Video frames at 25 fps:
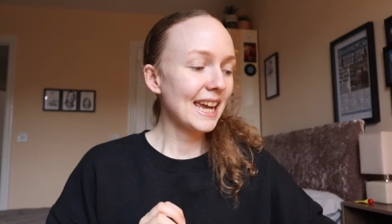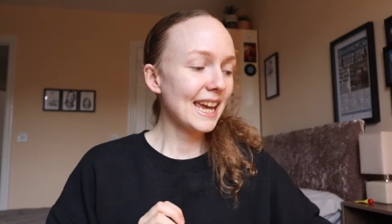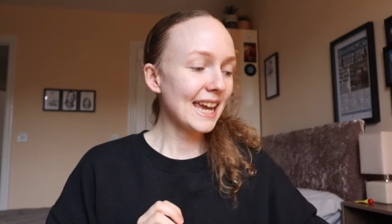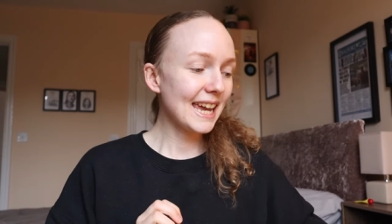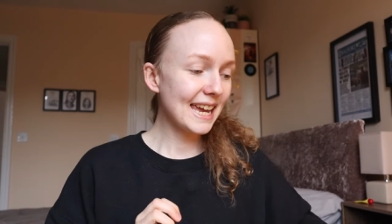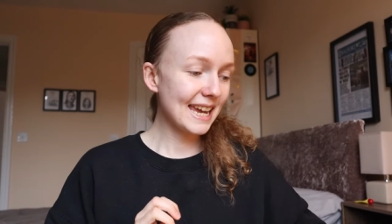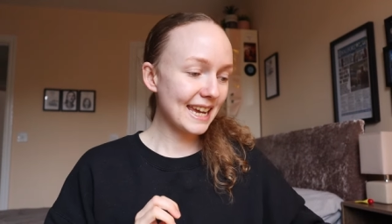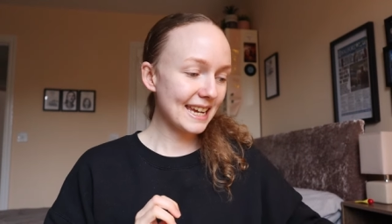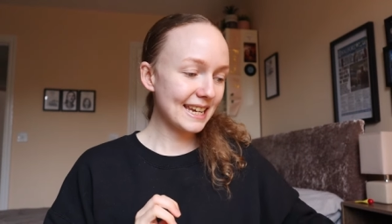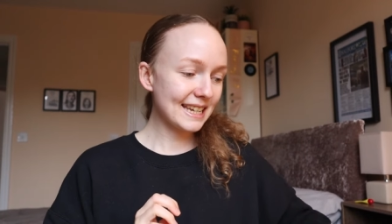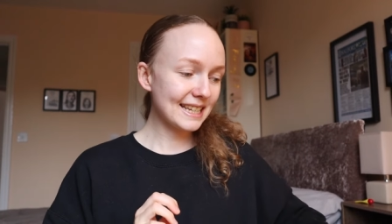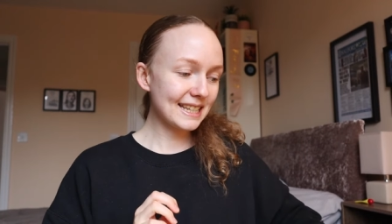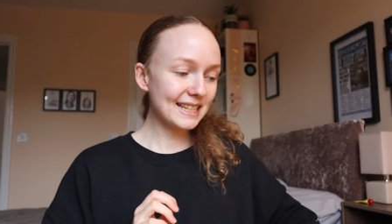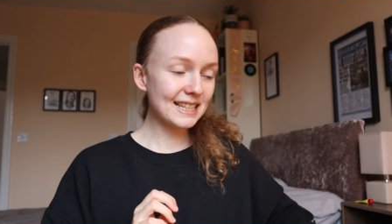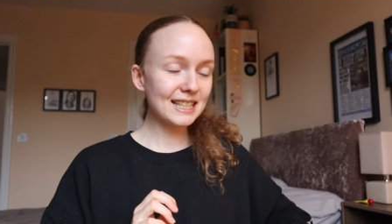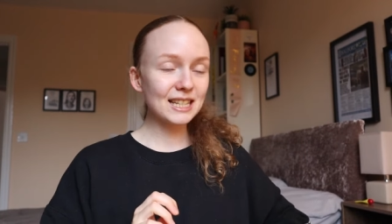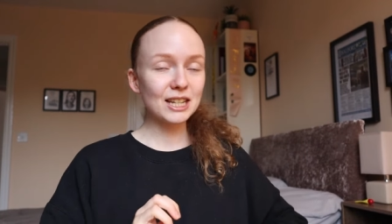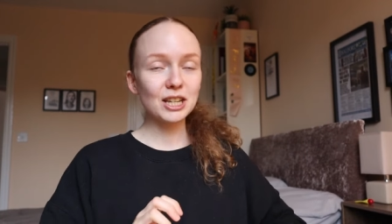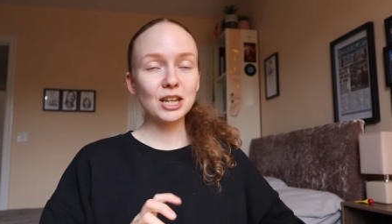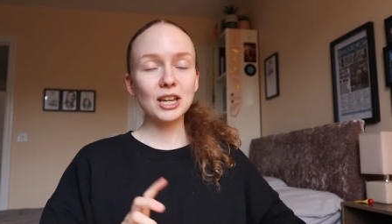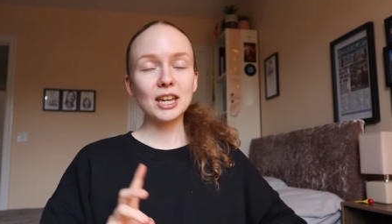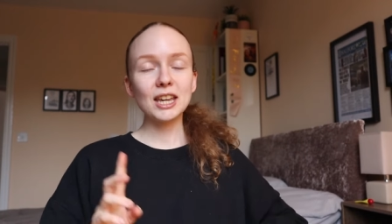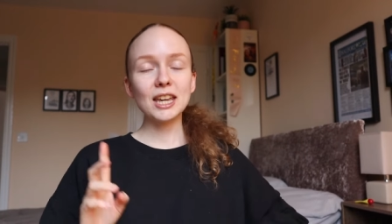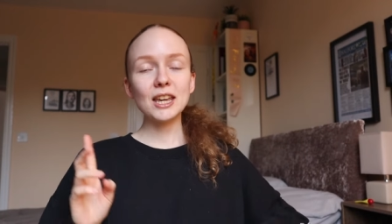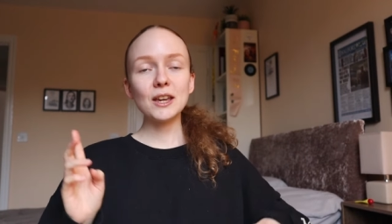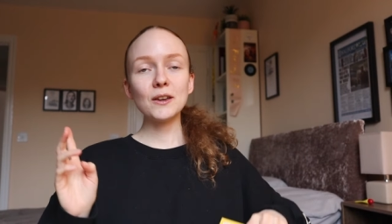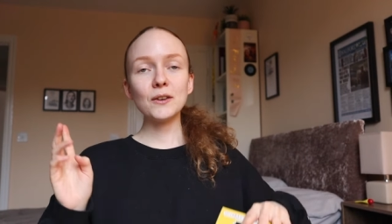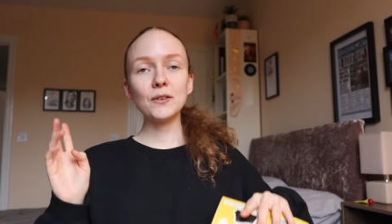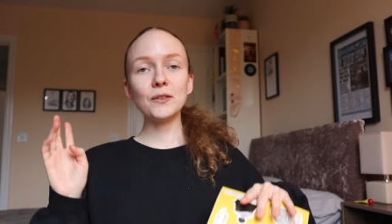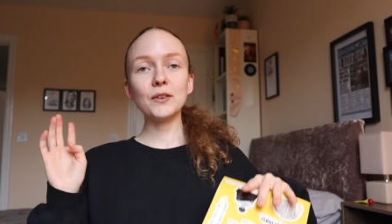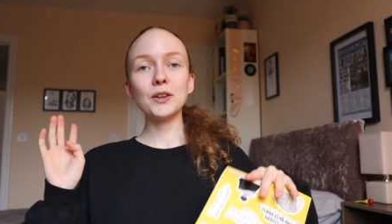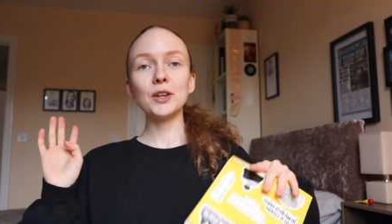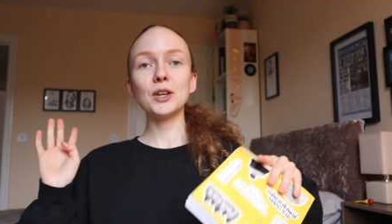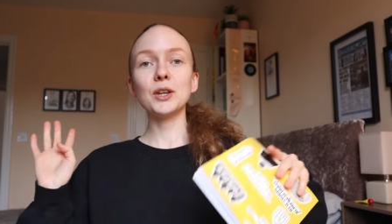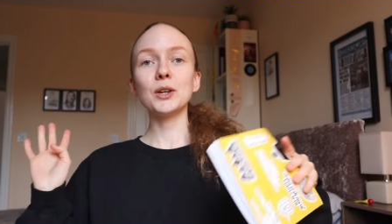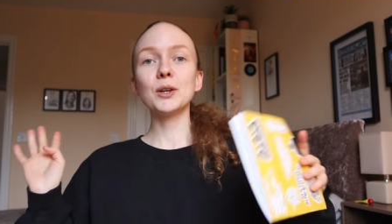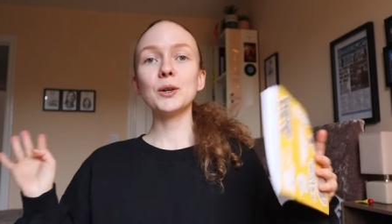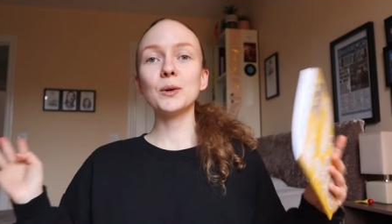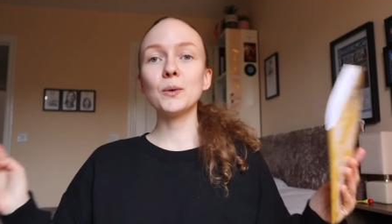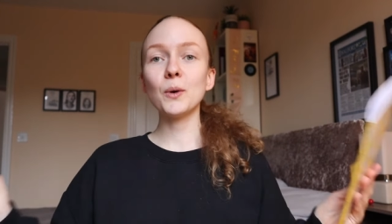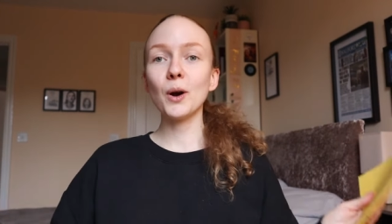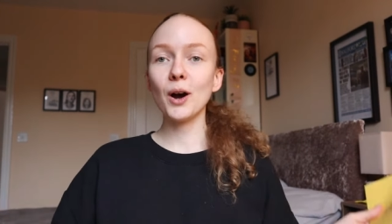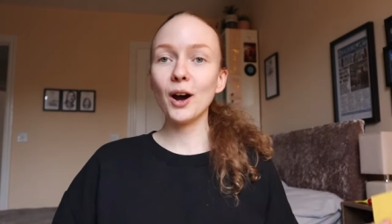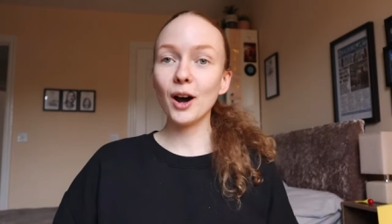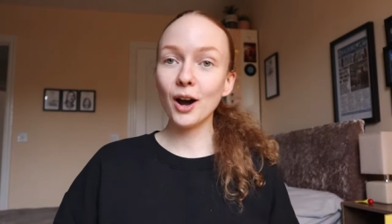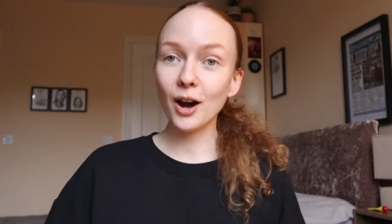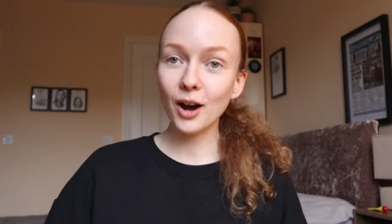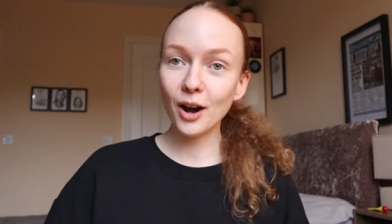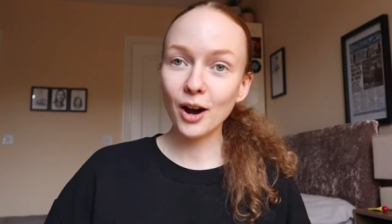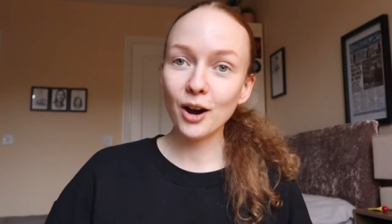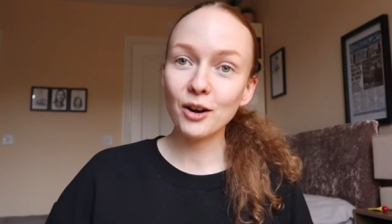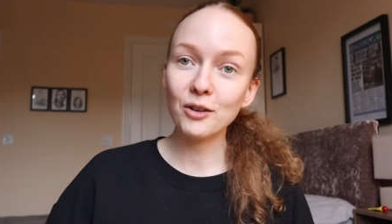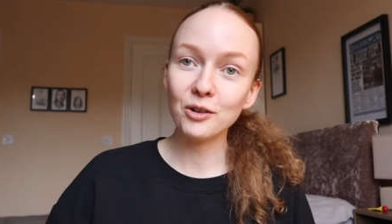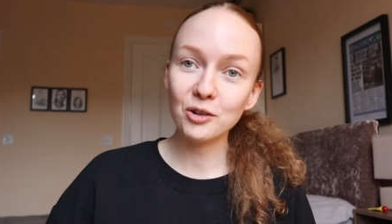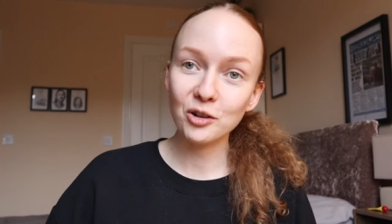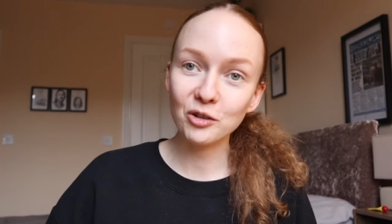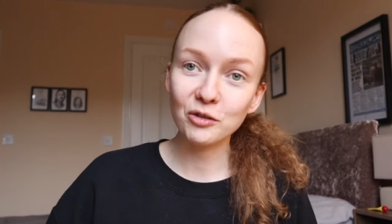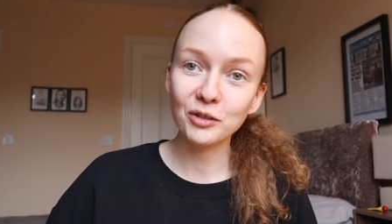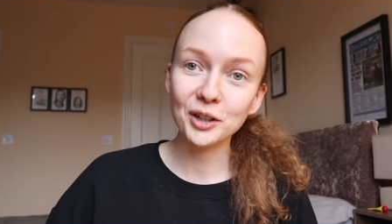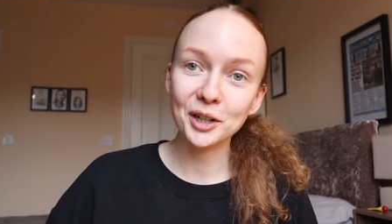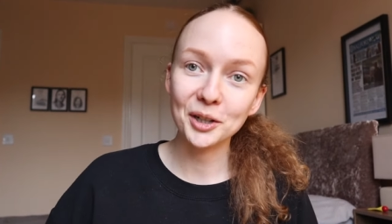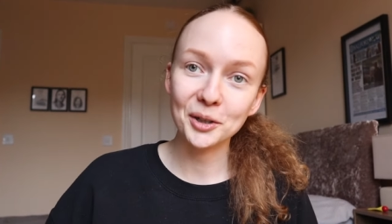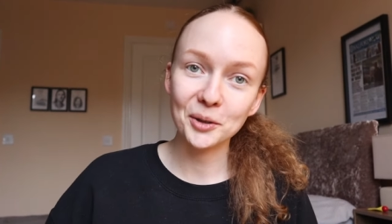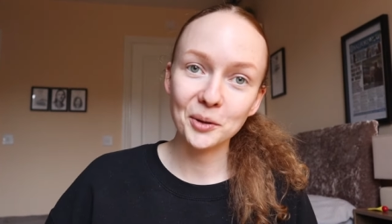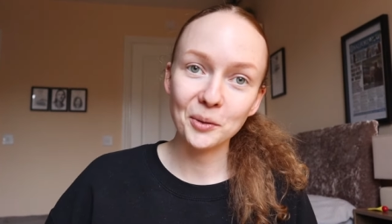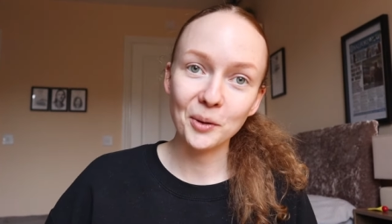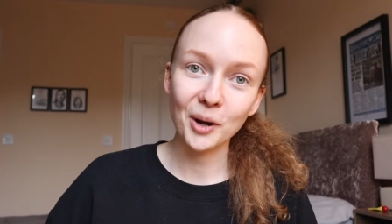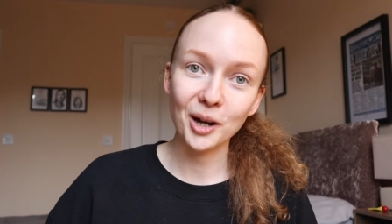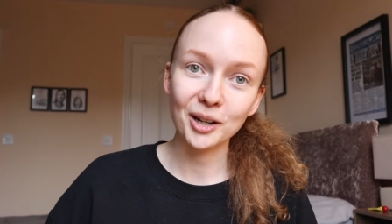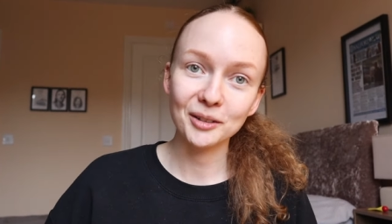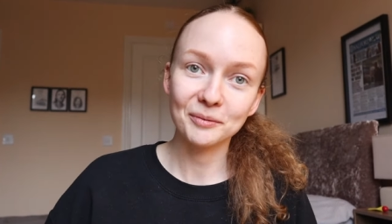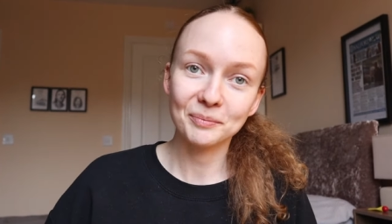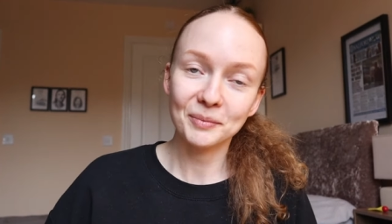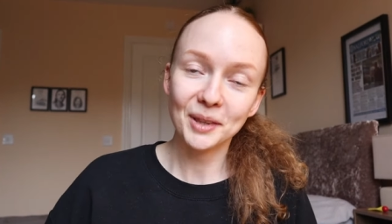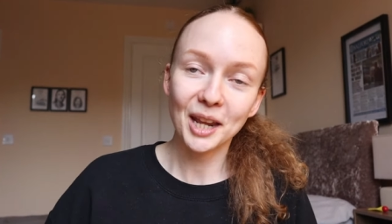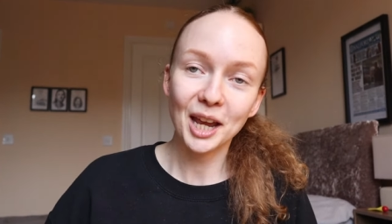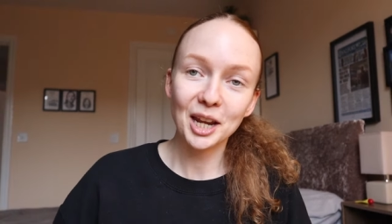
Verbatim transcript: is, if you are a real one